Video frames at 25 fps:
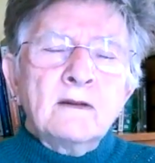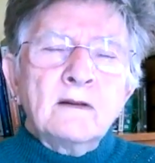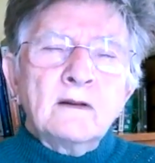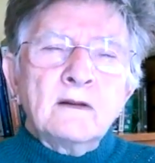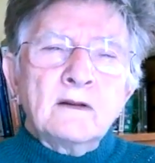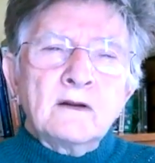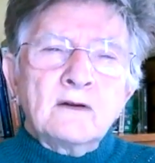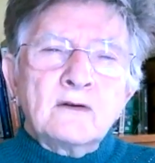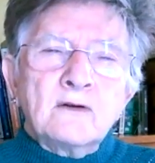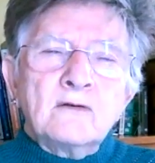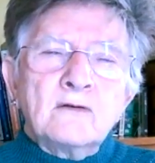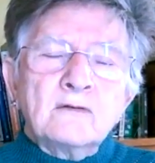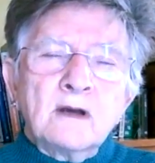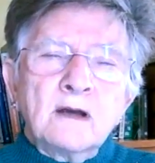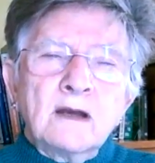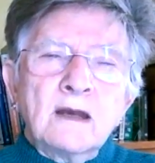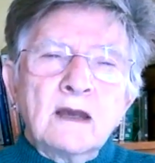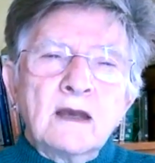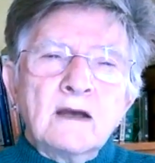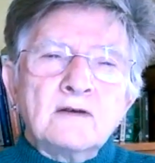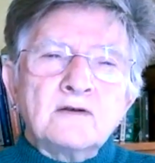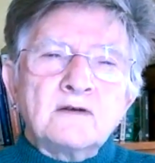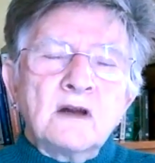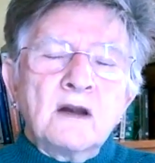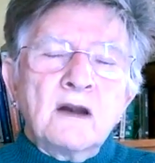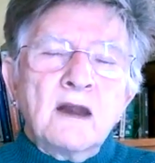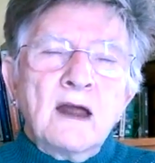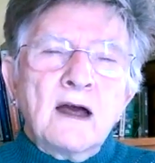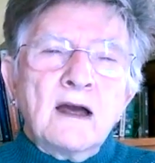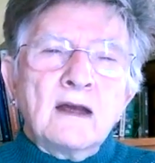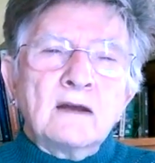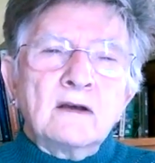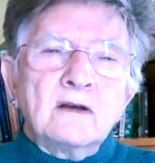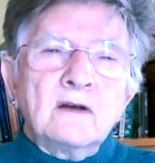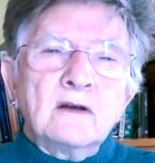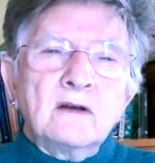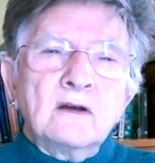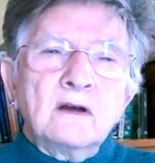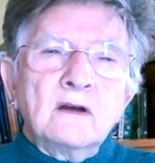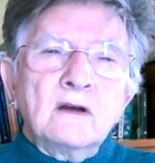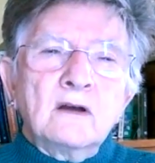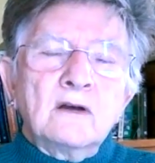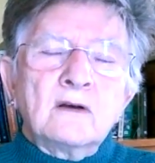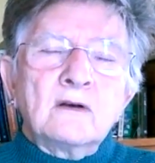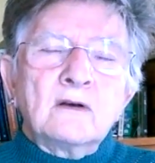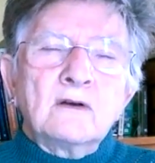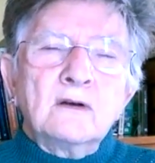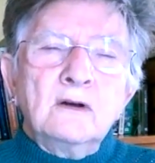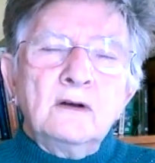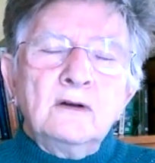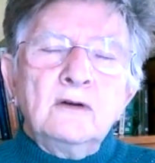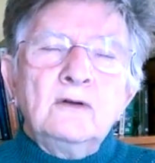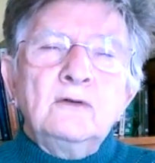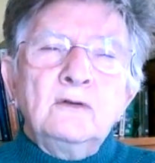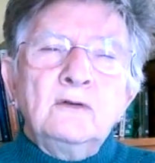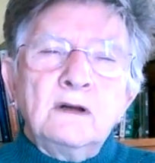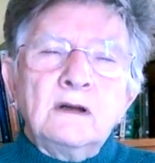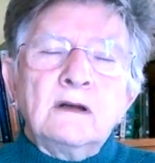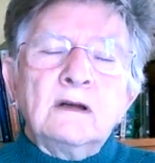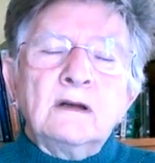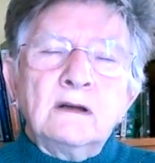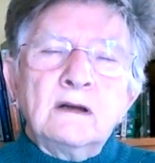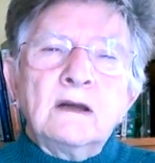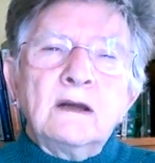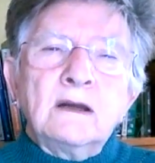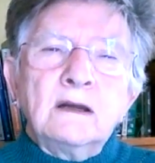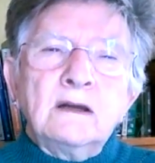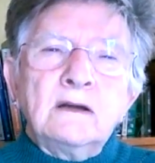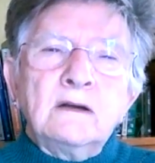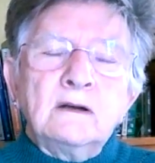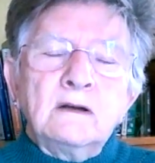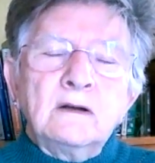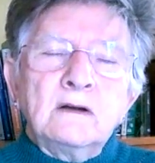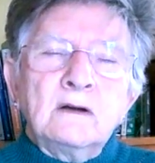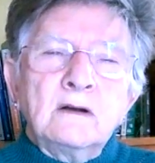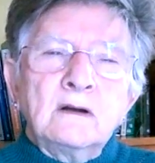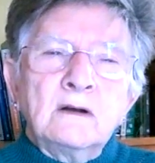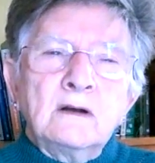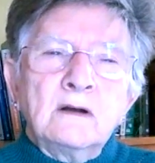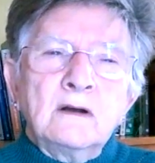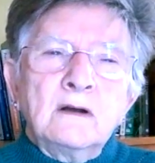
the congregation and I colluded in